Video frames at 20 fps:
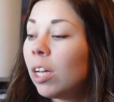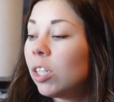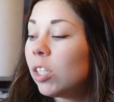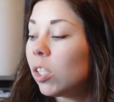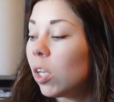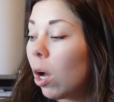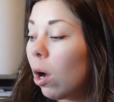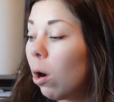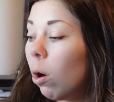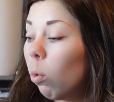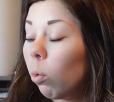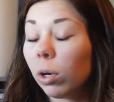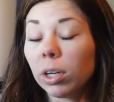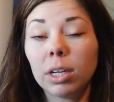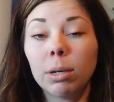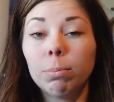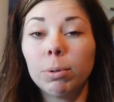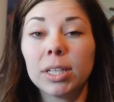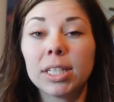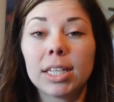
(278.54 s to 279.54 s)
So we're
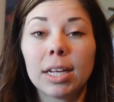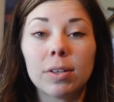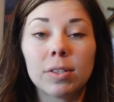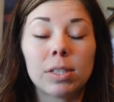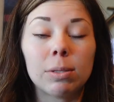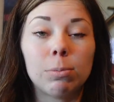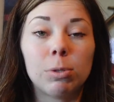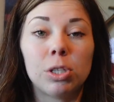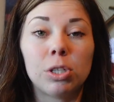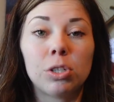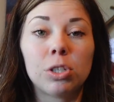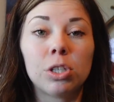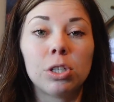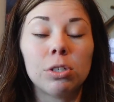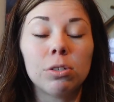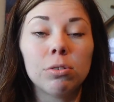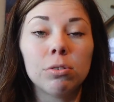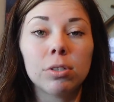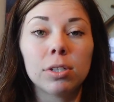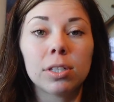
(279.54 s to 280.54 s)
gonna bust out some
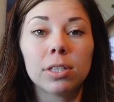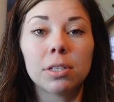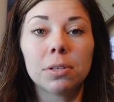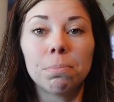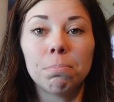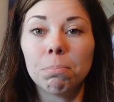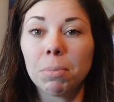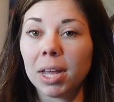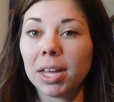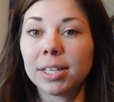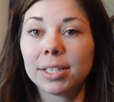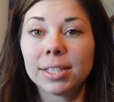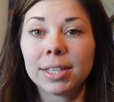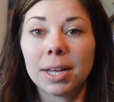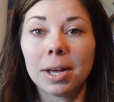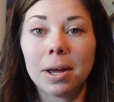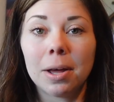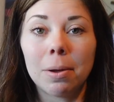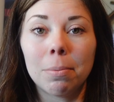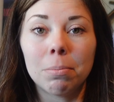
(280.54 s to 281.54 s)
tutus, make
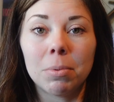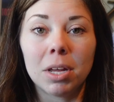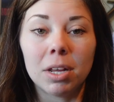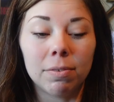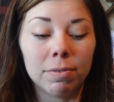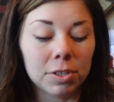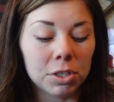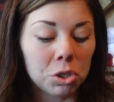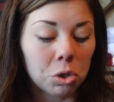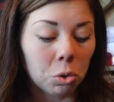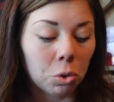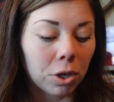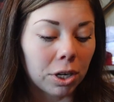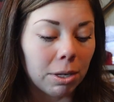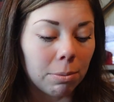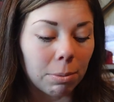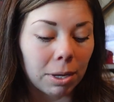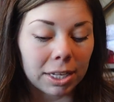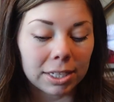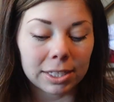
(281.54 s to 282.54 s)
some inventory,
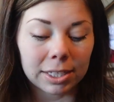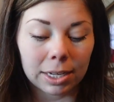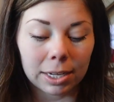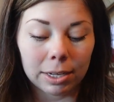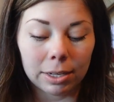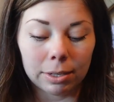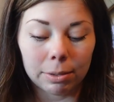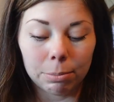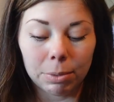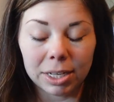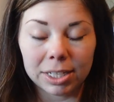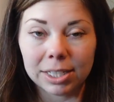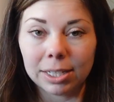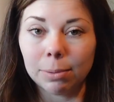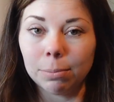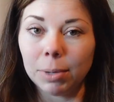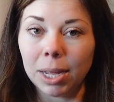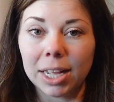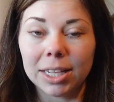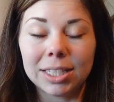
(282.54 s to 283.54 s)
make some make
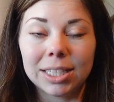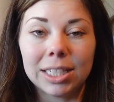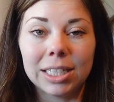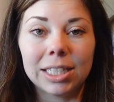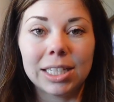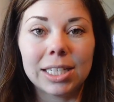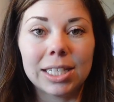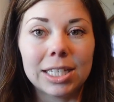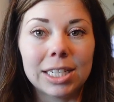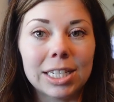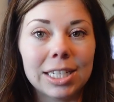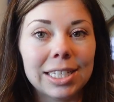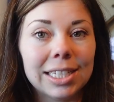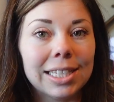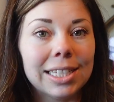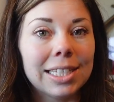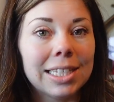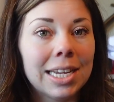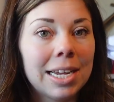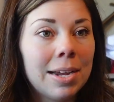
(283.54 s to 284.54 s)
some Etsy
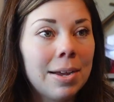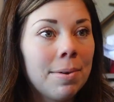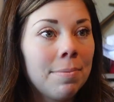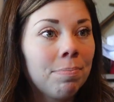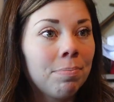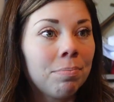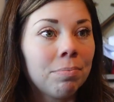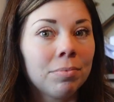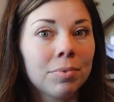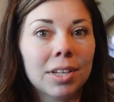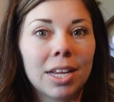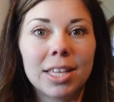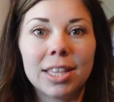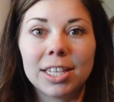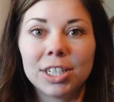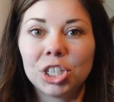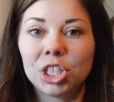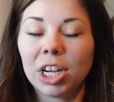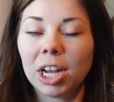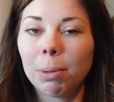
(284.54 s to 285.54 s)
listings, and
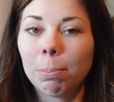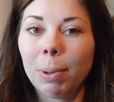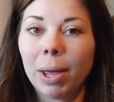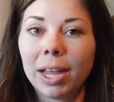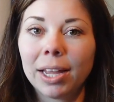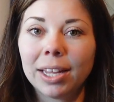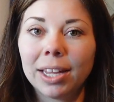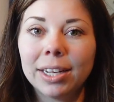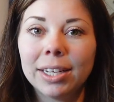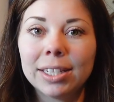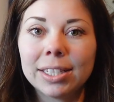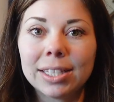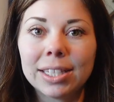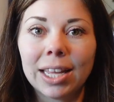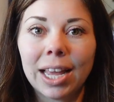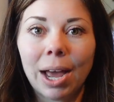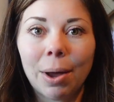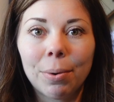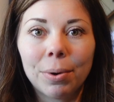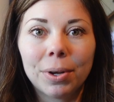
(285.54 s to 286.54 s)
then check back in and see
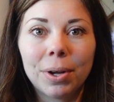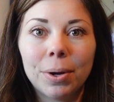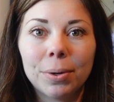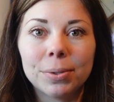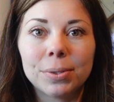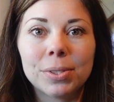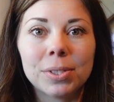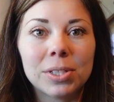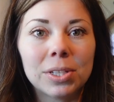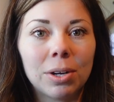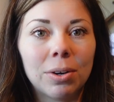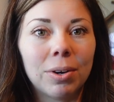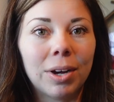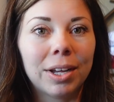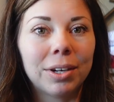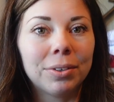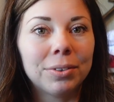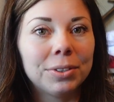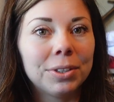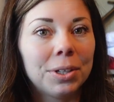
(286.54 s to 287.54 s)
how it goes. So
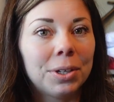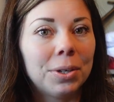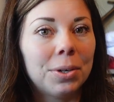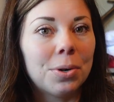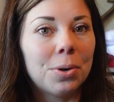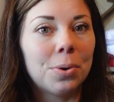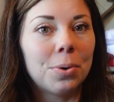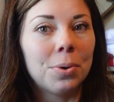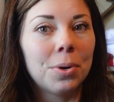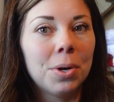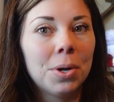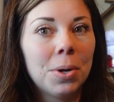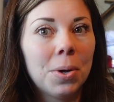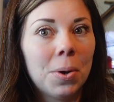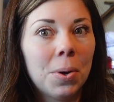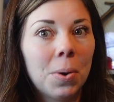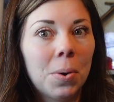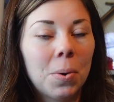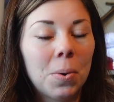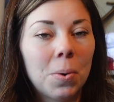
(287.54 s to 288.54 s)
I don't know
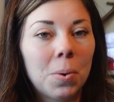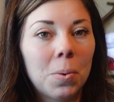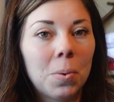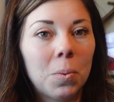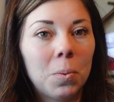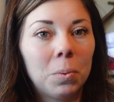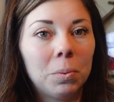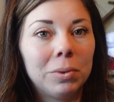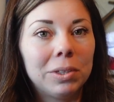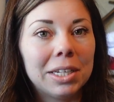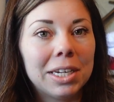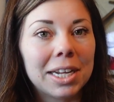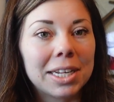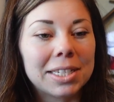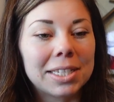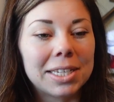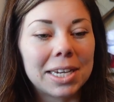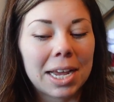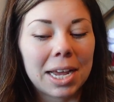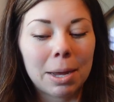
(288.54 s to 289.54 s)
the
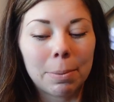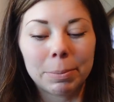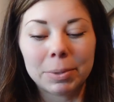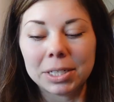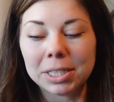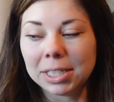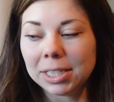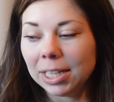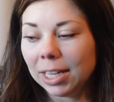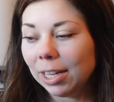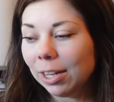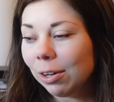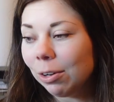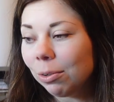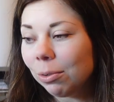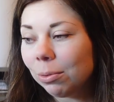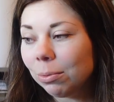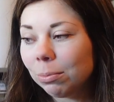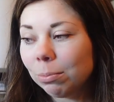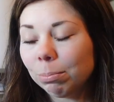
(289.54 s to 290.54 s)
next day I'm going to see
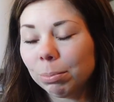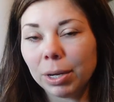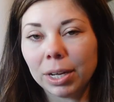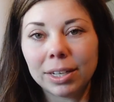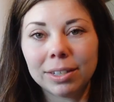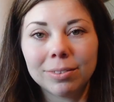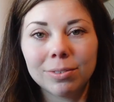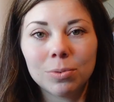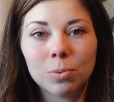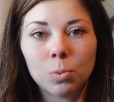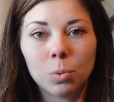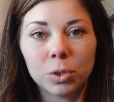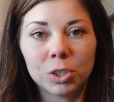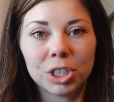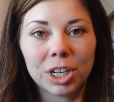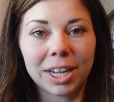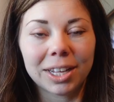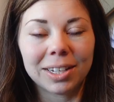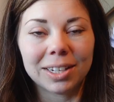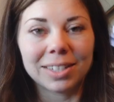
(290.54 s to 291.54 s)
you, but we'll
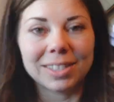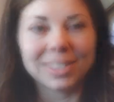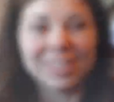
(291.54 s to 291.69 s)
check in